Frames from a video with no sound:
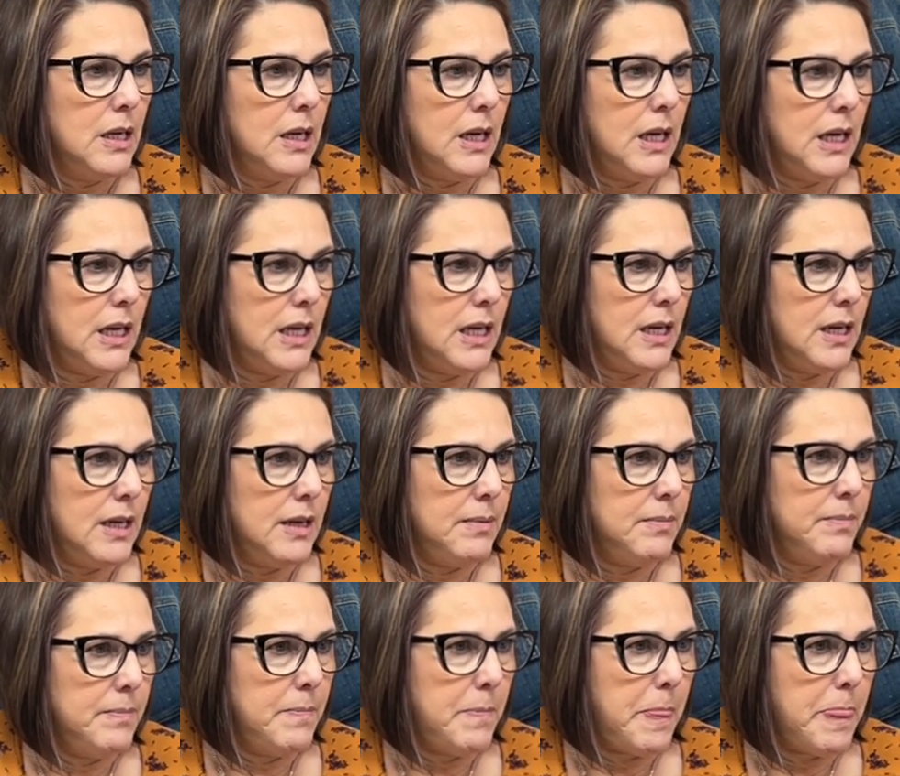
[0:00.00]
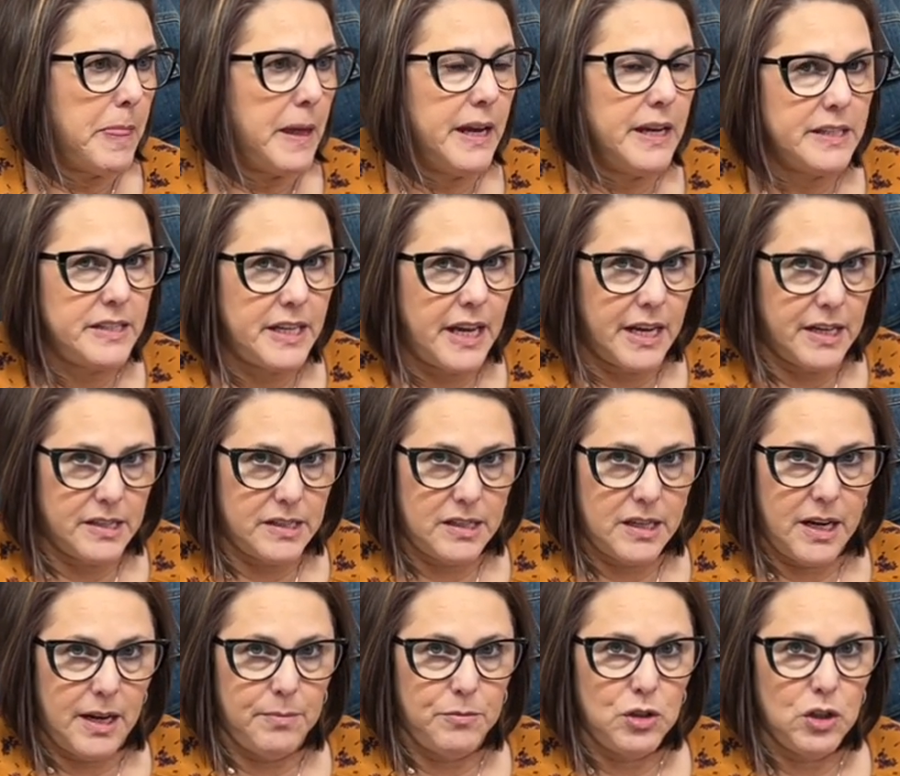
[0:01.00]
Um, it takes
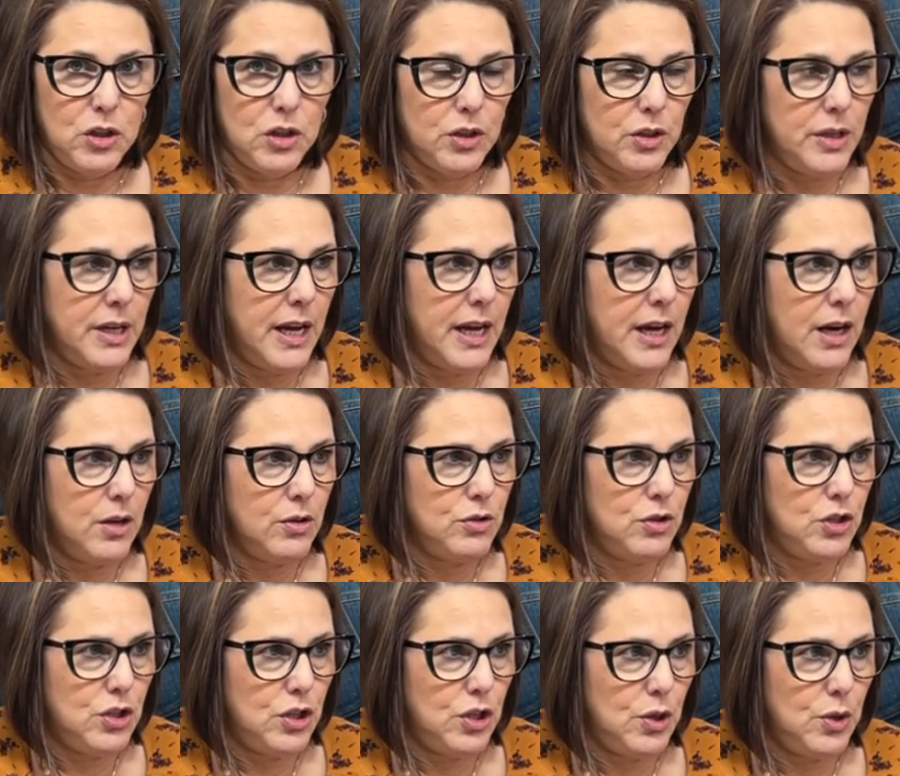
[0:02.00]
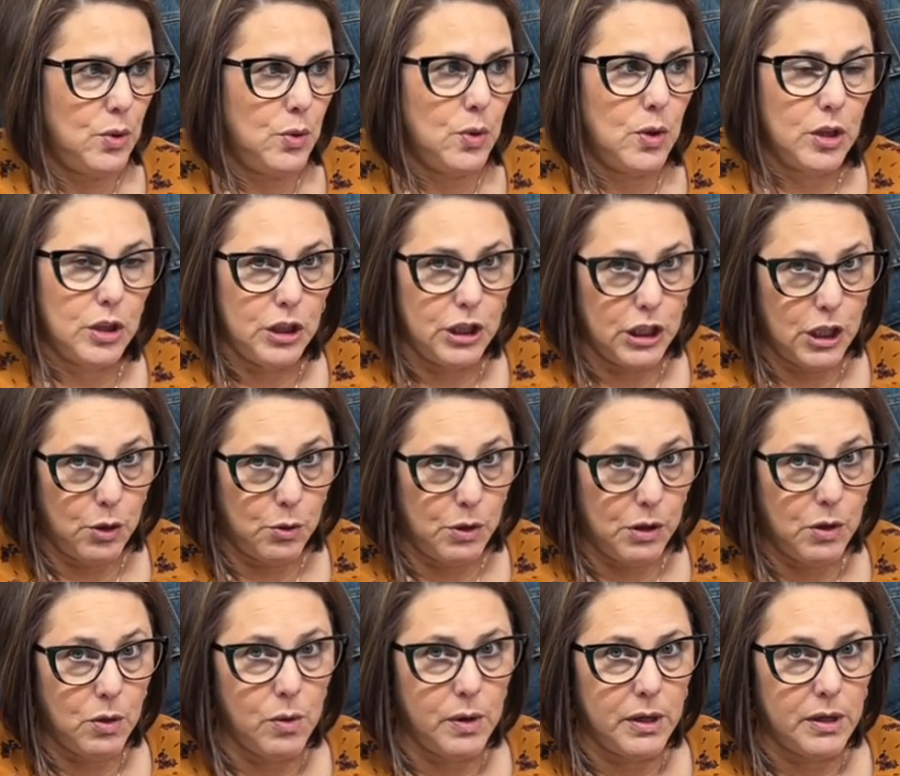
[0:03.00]
time to learn how to load a
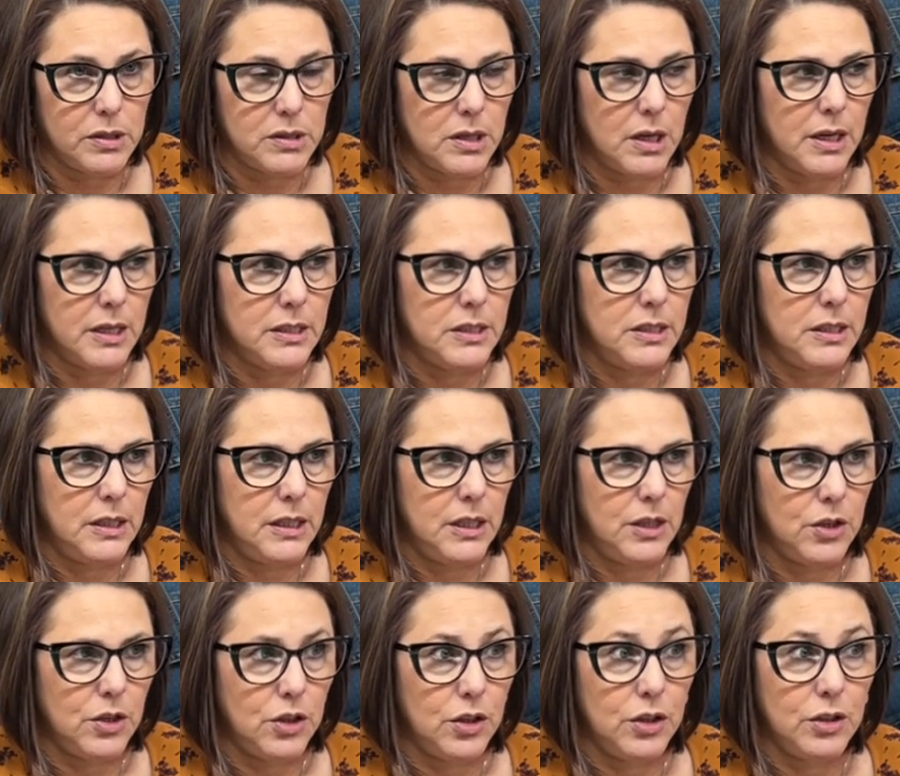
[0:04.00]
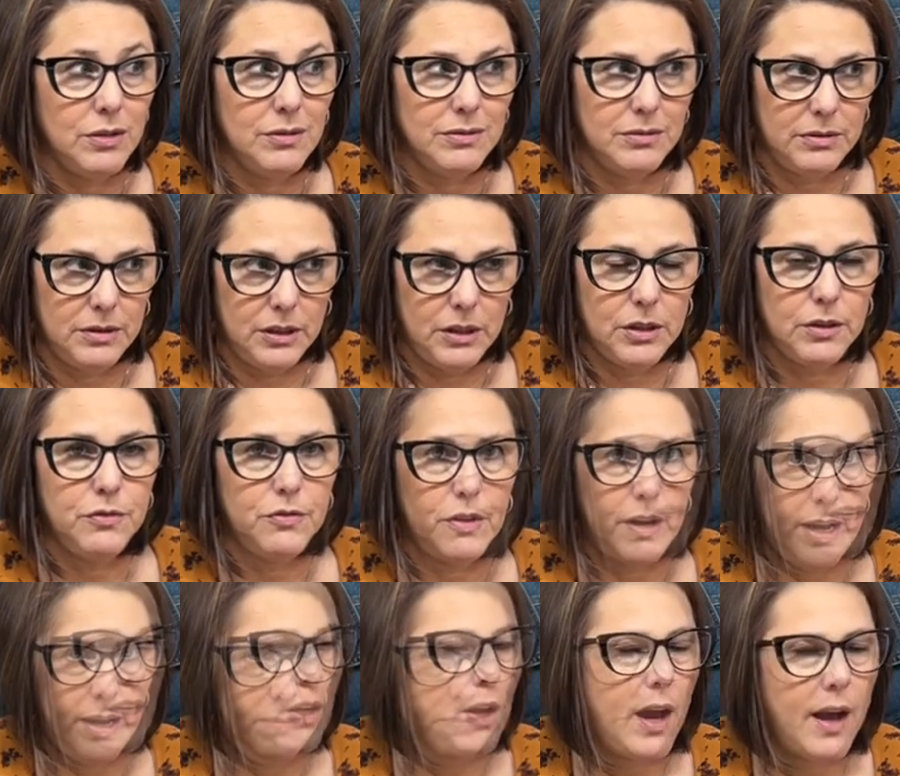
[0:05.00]
quilt onto your, your
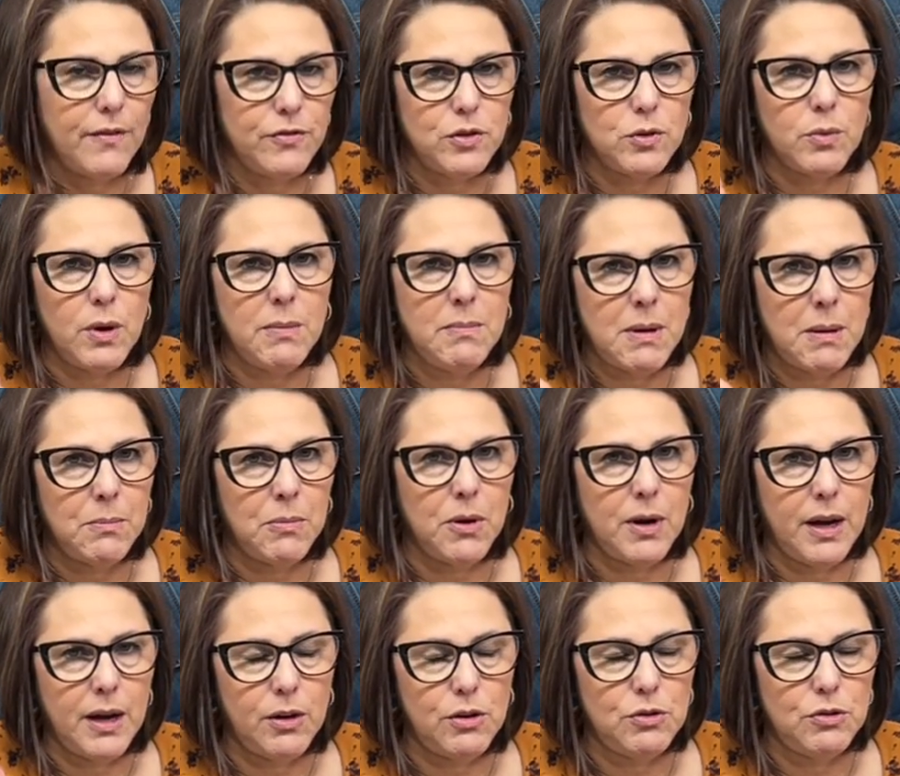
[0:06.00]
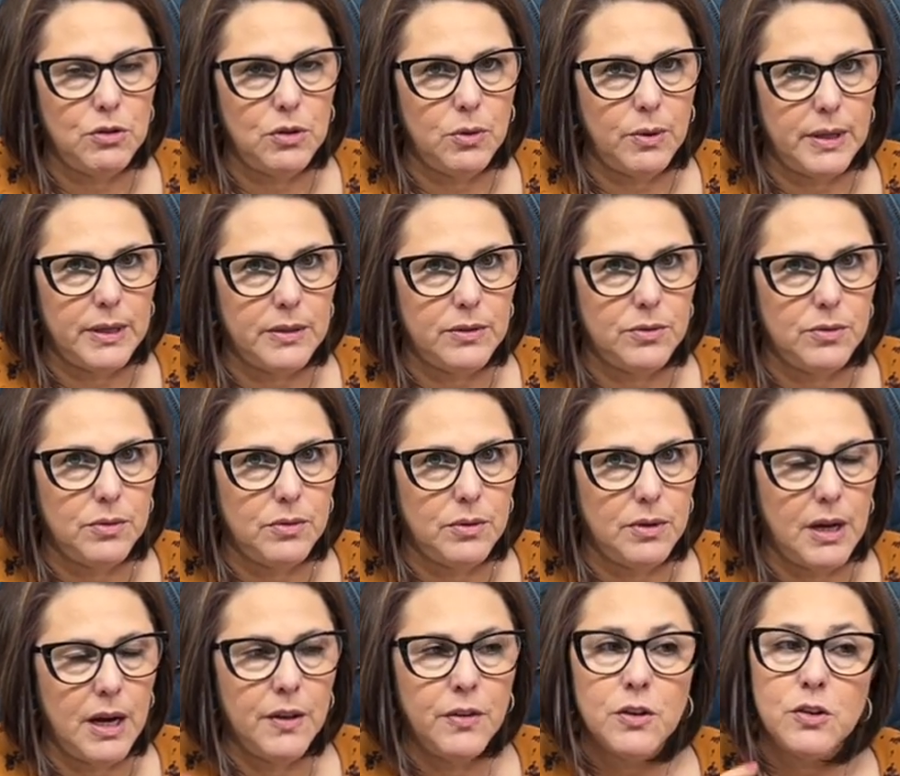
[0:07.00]
frame. You have to remember how to do it.
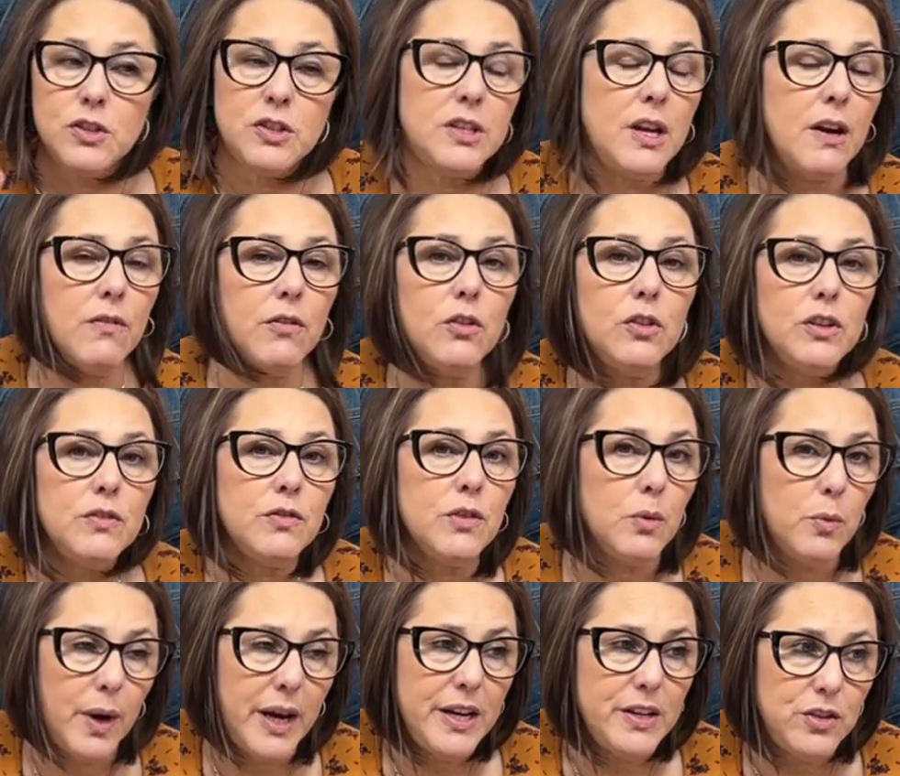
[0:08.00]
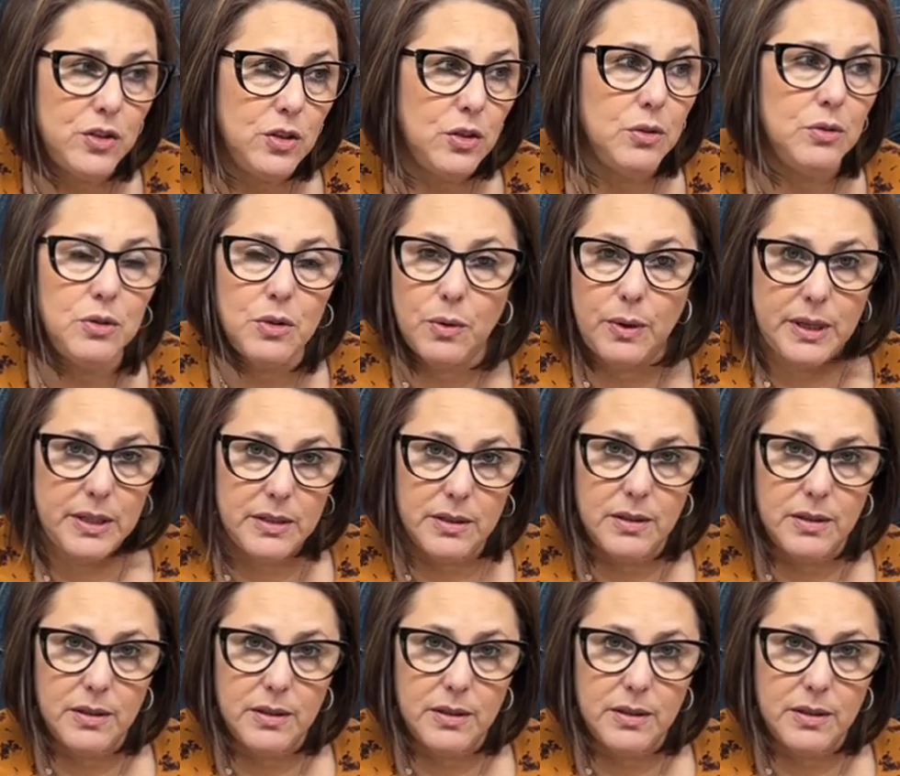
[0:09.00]
And there's several different ways to do it.